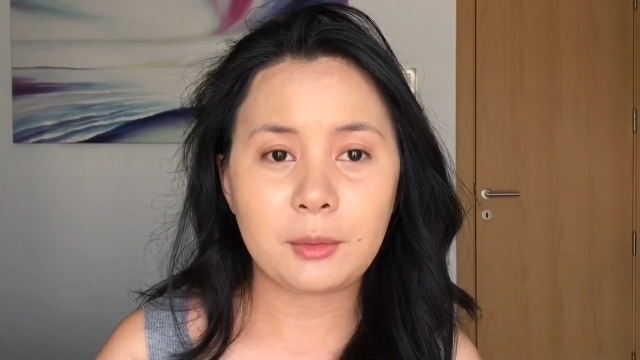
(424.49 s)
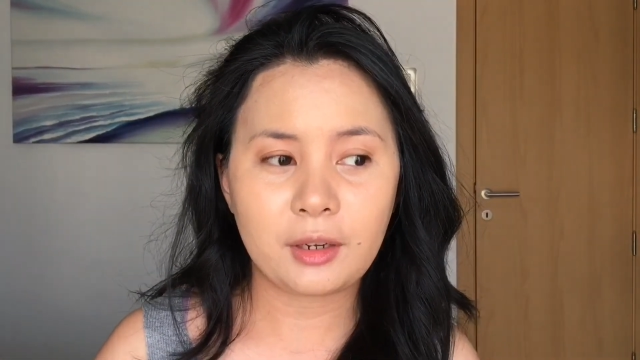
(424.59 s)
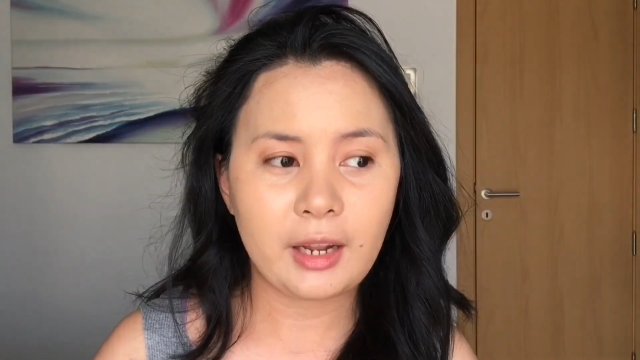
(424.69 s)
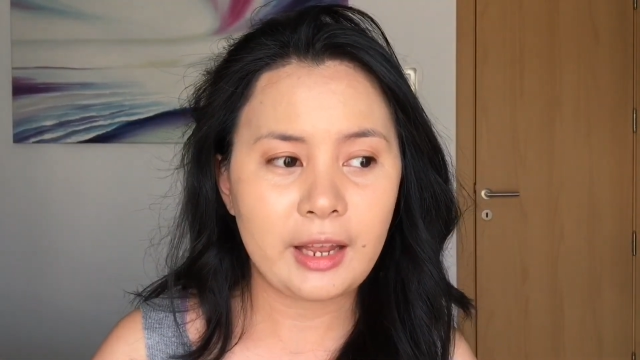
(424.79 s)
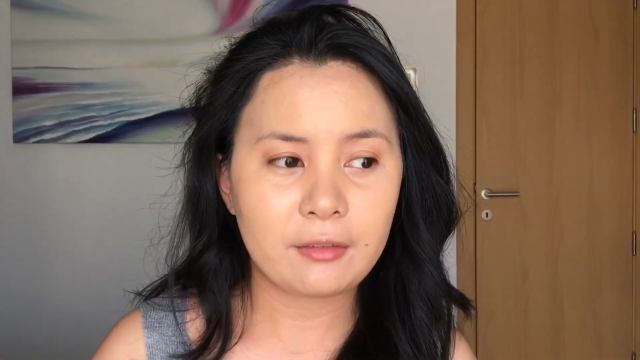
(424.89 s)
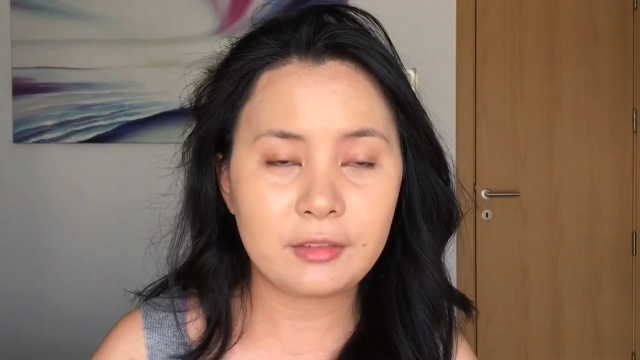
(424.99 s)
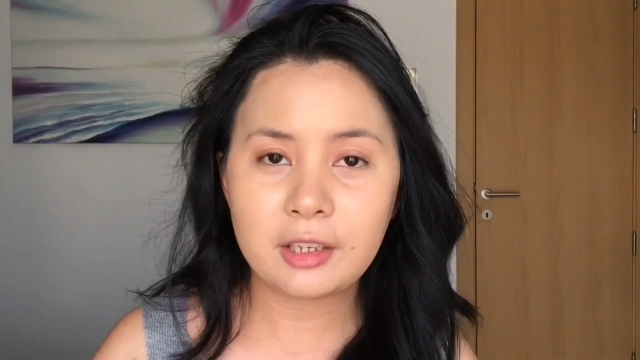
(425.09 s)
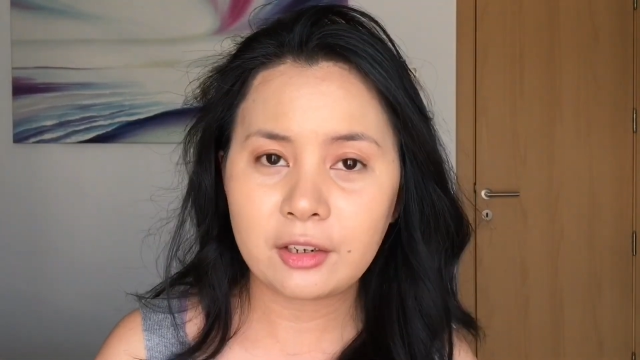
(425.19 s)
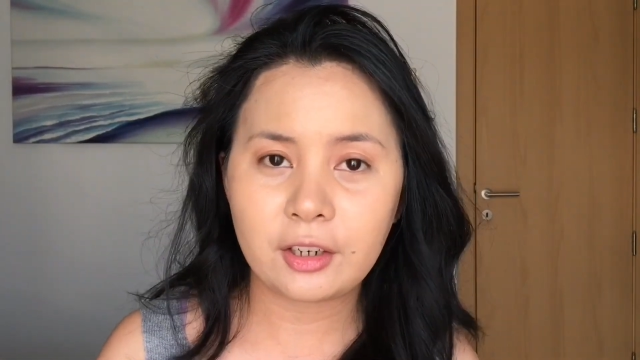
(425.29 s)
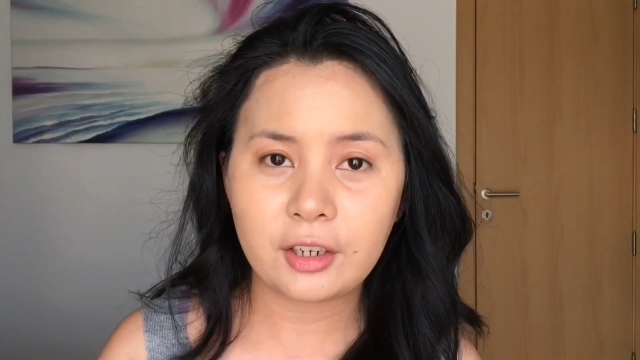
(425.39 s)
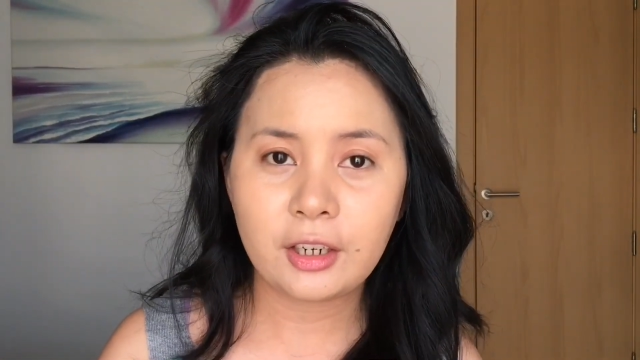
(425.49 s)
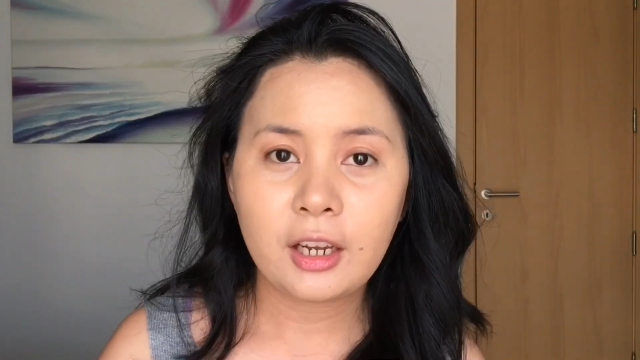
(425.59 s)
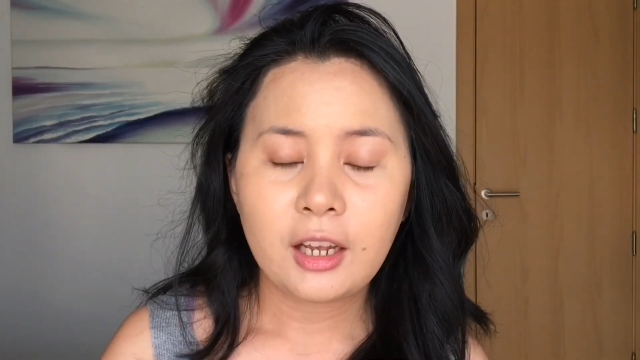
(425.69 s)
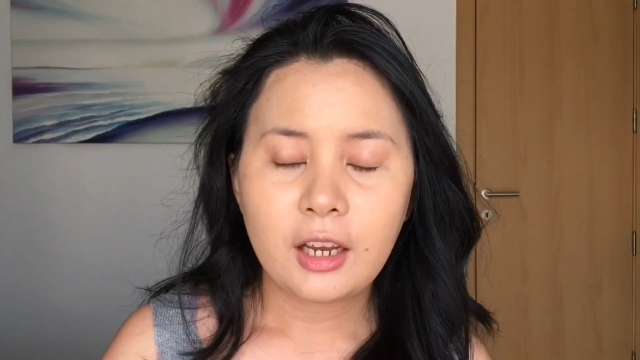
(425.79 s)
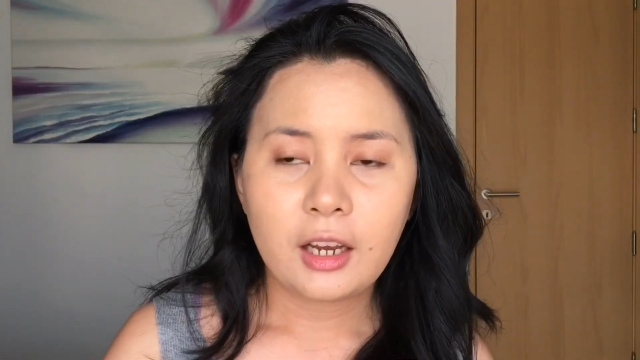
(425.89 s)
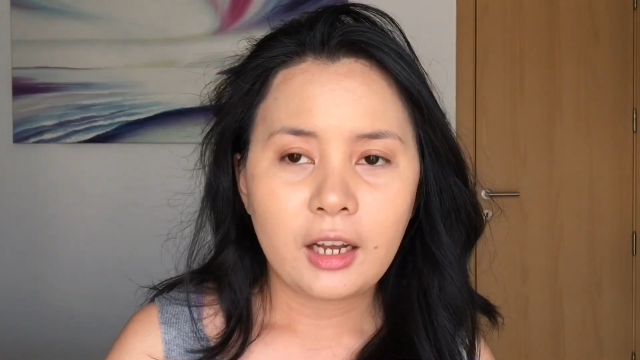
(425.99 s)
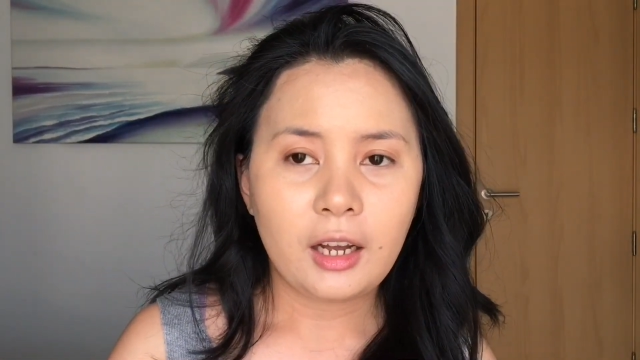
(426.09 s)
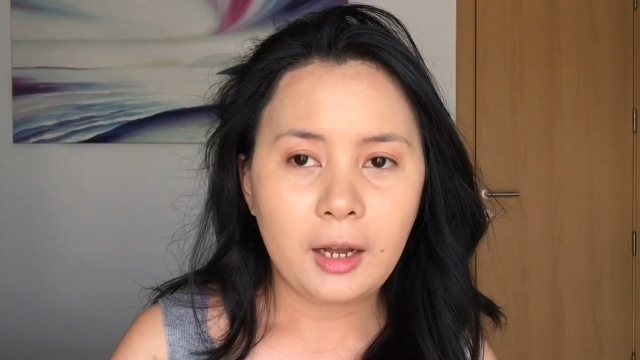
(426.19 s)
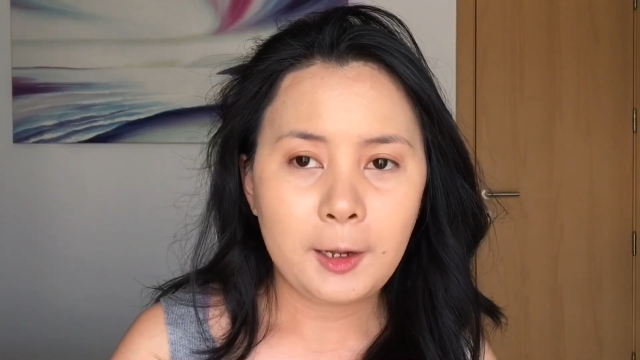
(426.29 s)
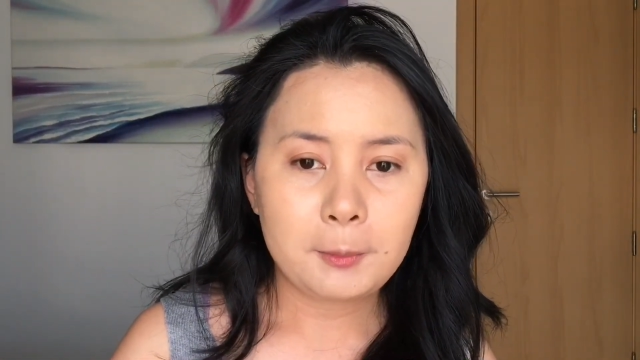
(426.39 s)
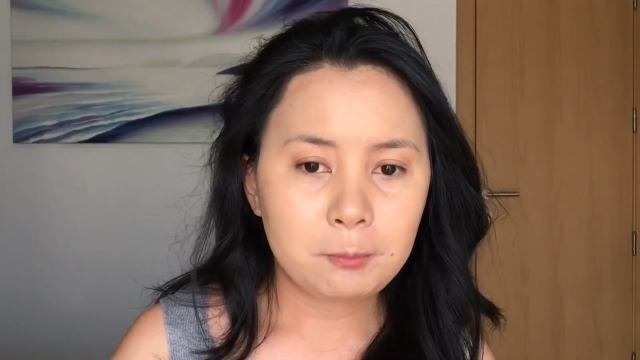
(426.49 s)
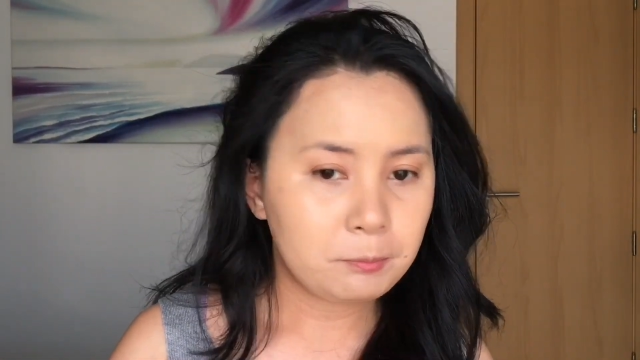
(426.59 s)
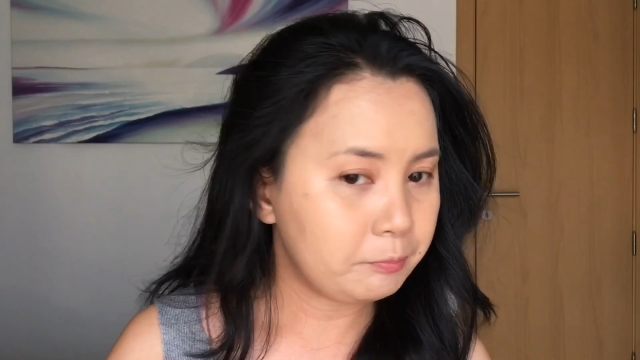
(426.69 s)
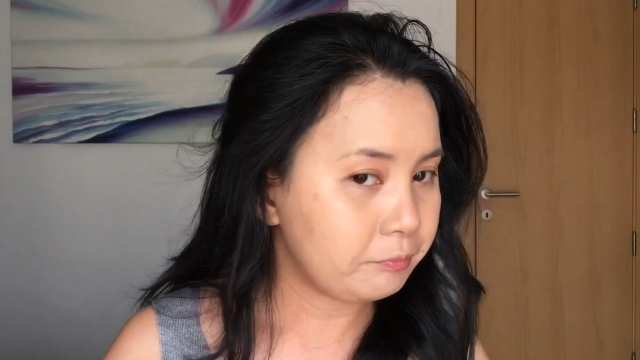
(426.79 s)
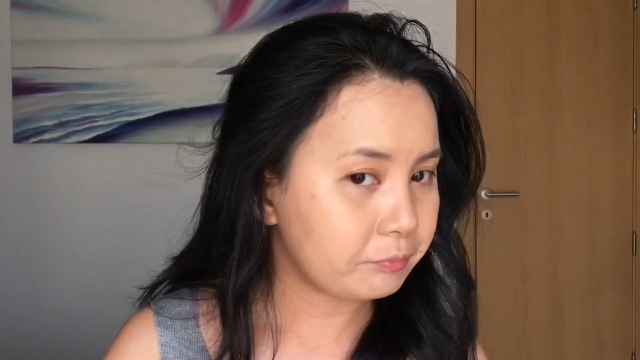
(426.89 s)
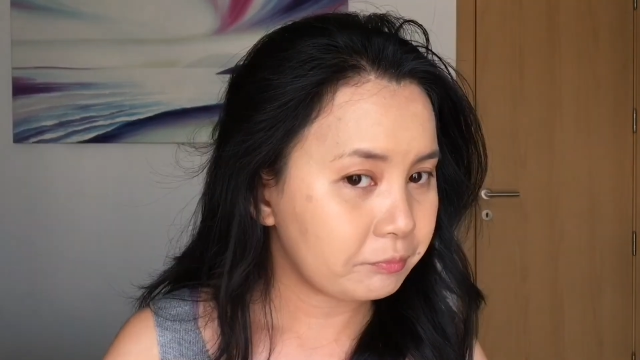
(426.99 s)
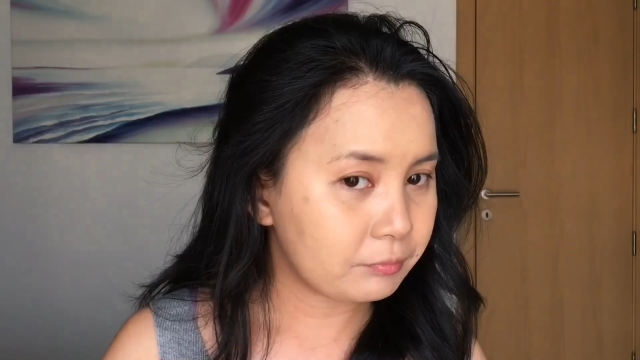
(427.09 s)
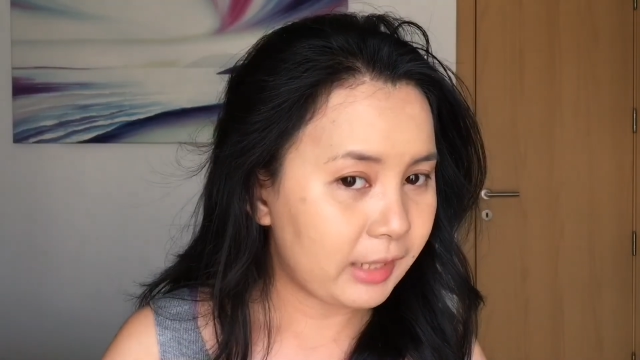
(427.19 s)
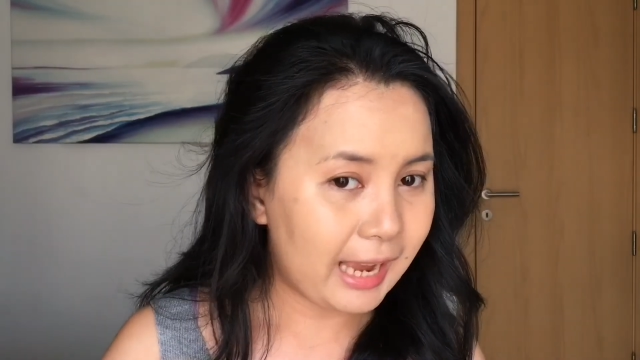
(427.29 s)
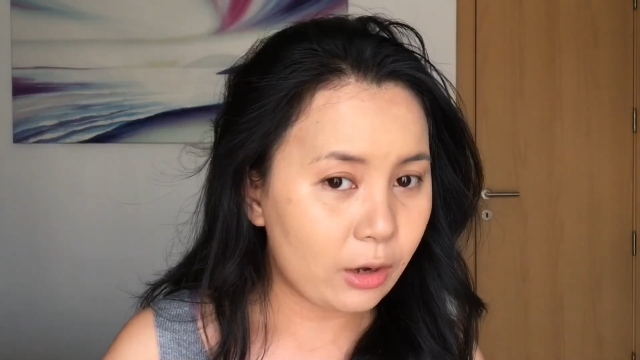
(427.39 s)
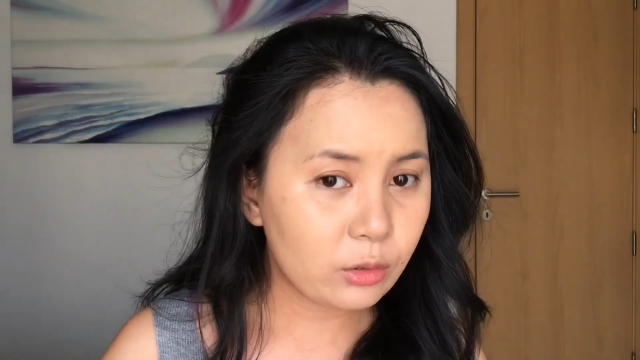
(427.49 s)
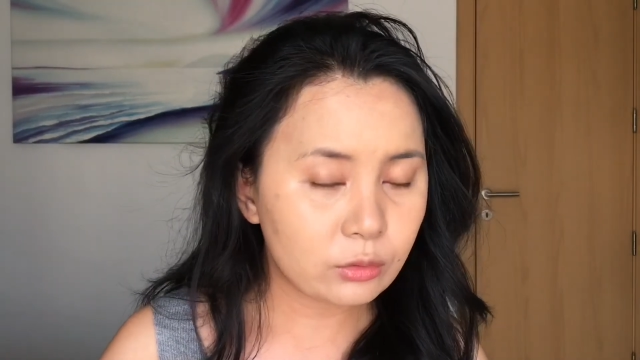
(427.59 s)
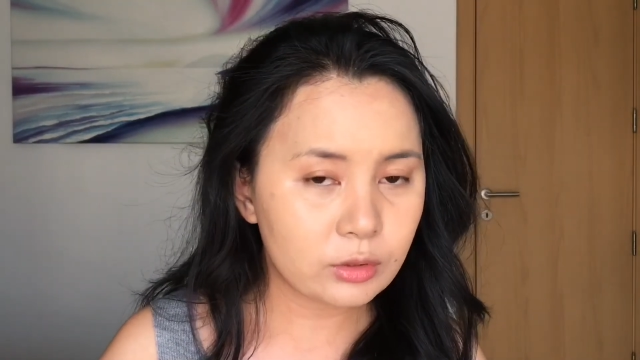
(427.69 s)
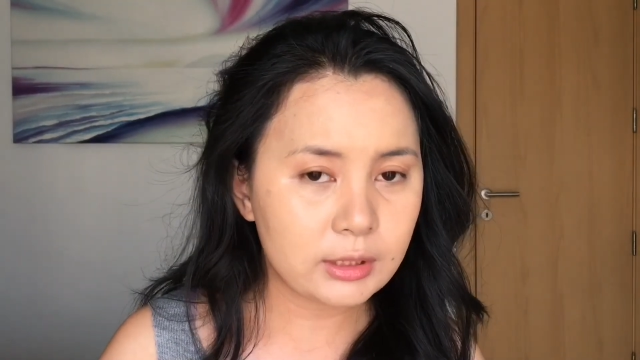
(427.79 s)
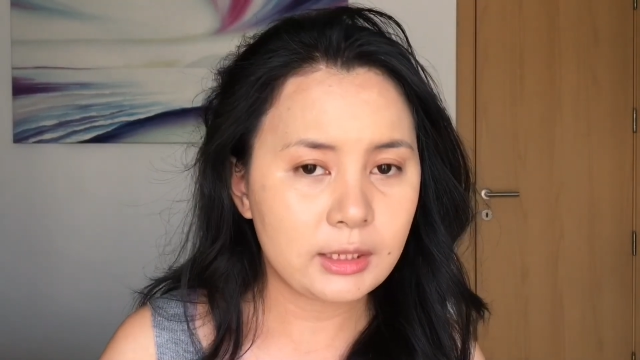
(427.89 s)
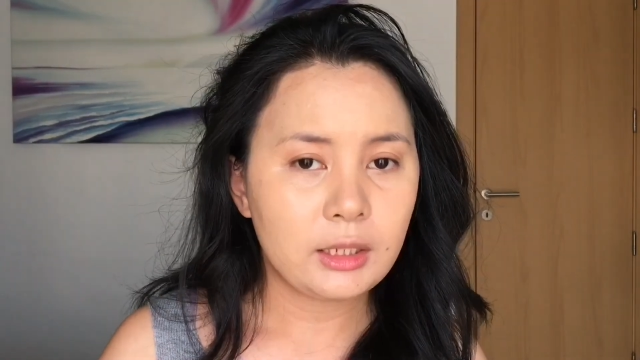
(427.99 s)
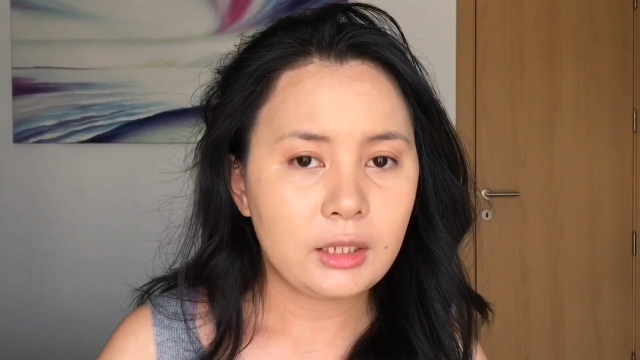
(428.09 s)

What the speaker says: We're gonna have dinner out.